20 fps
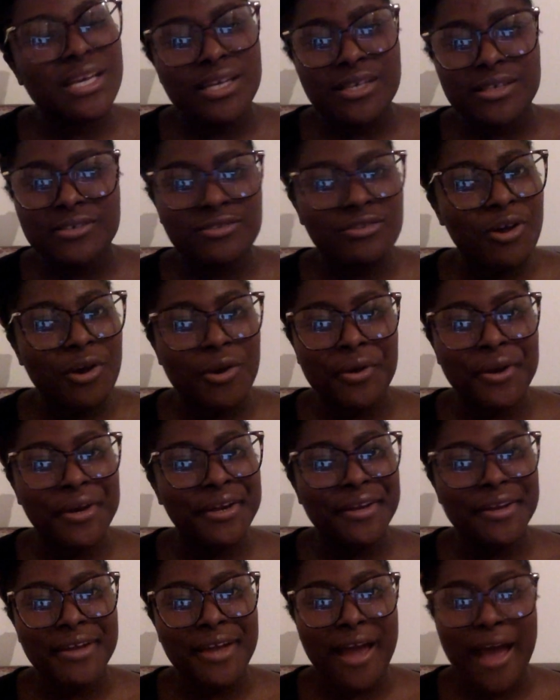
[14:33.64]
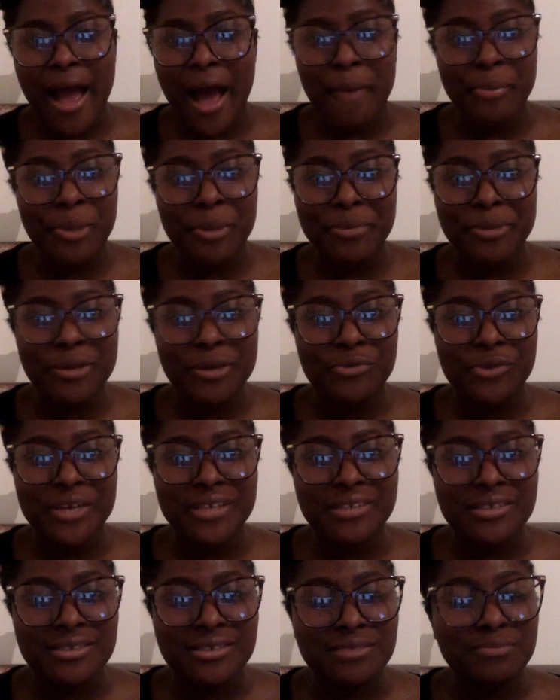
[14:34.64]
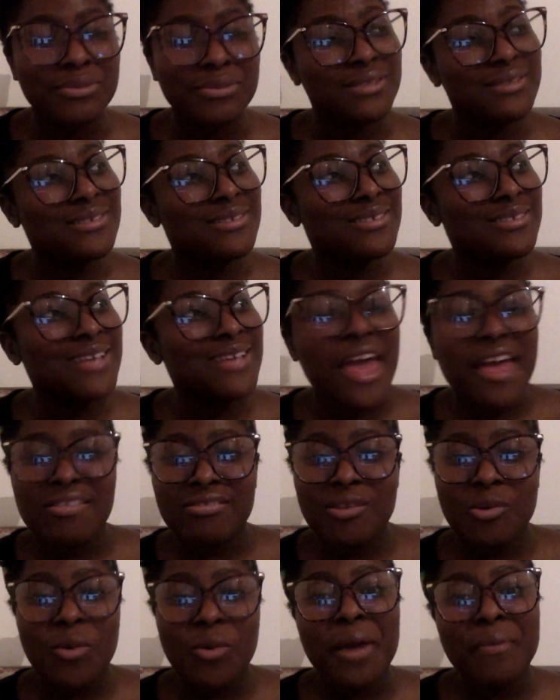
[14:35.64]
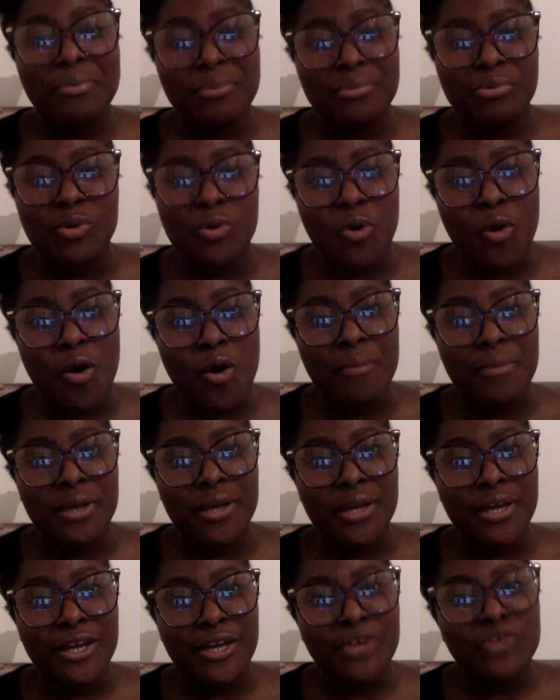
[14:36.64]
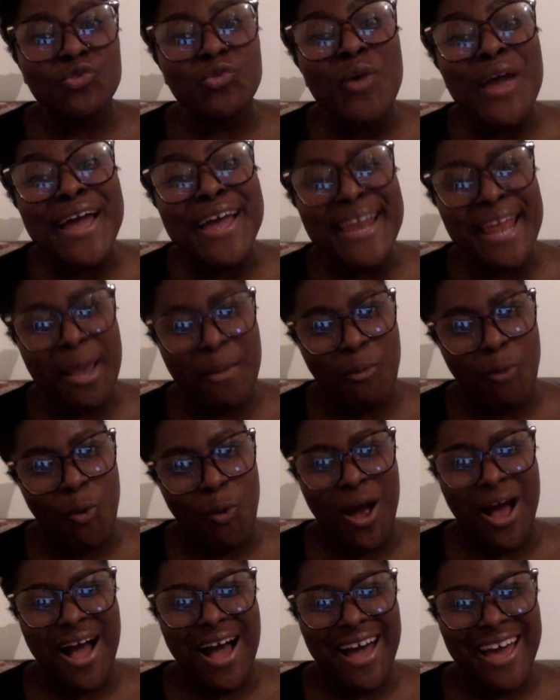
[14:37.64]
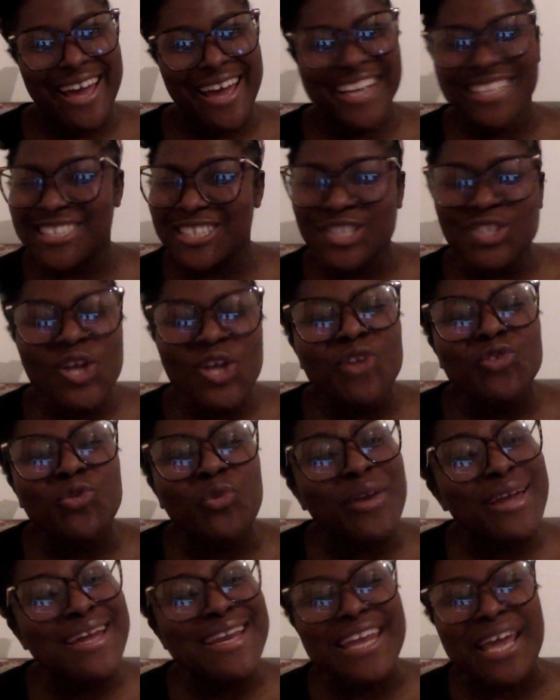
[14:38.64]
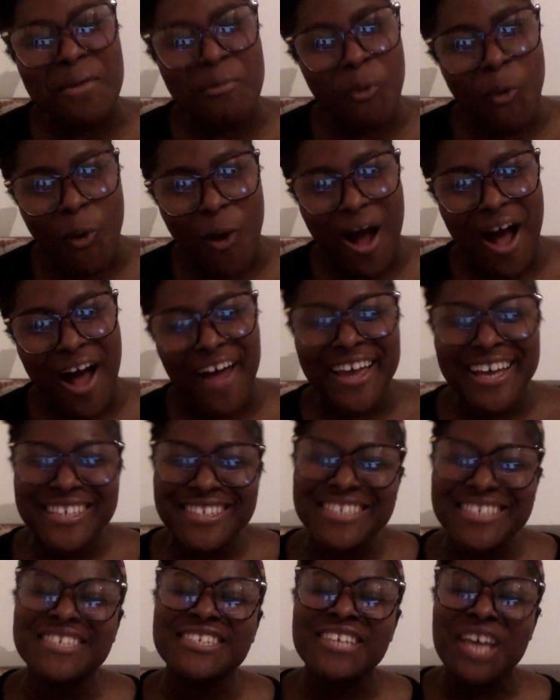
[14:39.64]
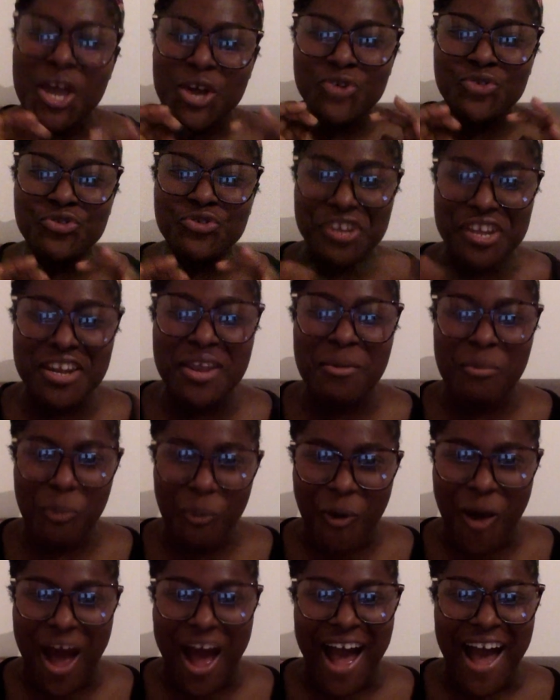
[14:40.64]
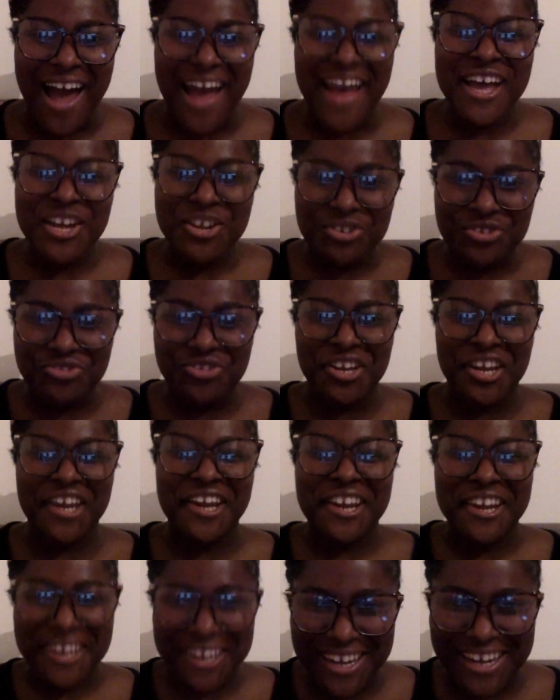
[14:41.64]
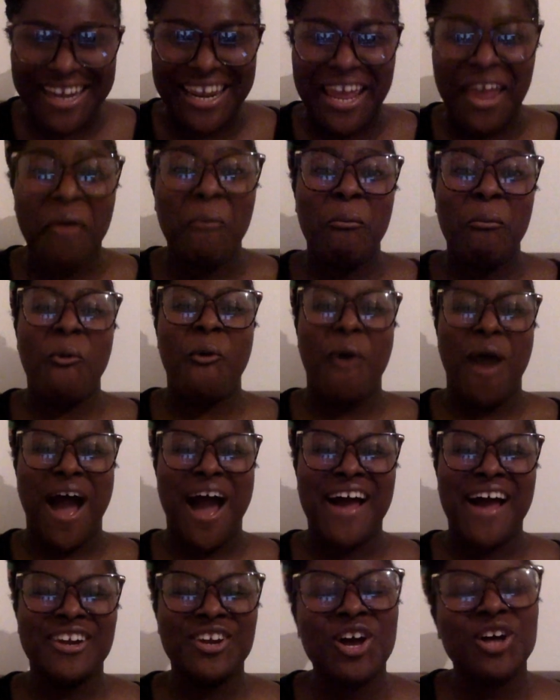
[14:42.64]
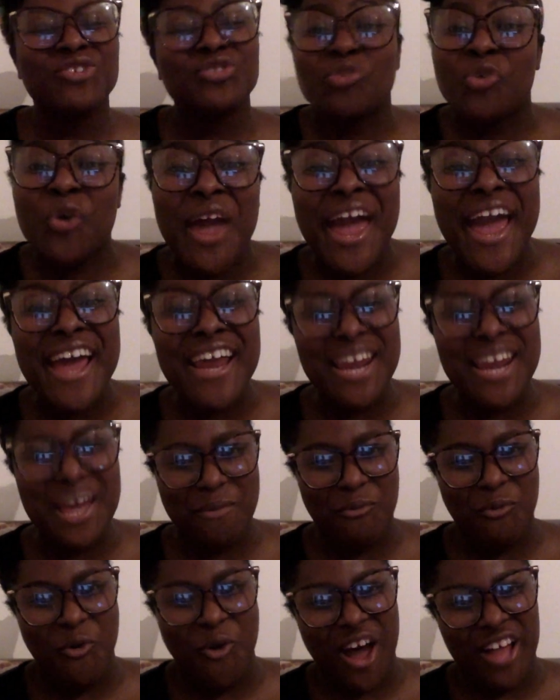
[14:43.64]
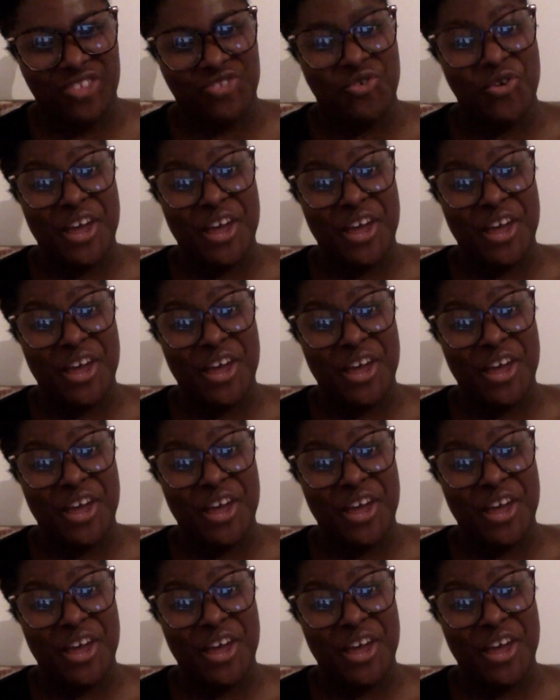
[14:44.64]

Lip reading: Sorry, I'm not being racist, but the white people call me Twineboa. It is not Twineboa. It is Chineboa. Chineboa. Not Twineboa.